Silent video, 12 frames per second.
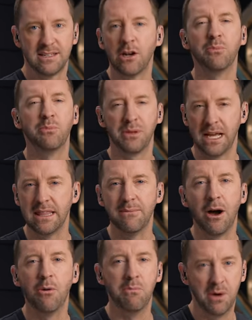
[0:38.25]
I don't plan them
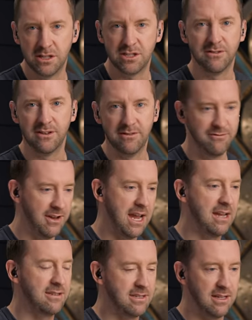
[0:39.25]
out months in
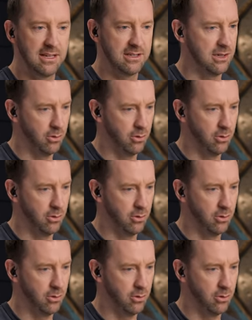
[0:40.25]
advance and like say,